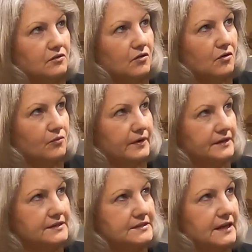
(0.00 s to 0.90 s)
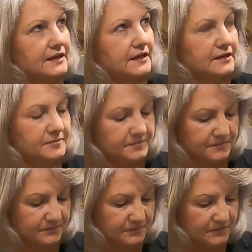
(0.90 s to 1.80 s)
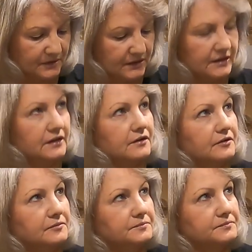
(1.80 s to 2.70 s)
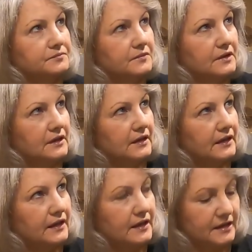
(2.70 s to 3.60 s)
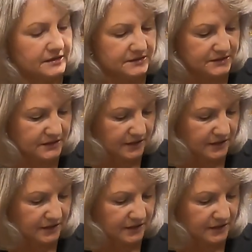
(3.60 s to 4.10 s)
already set in here, and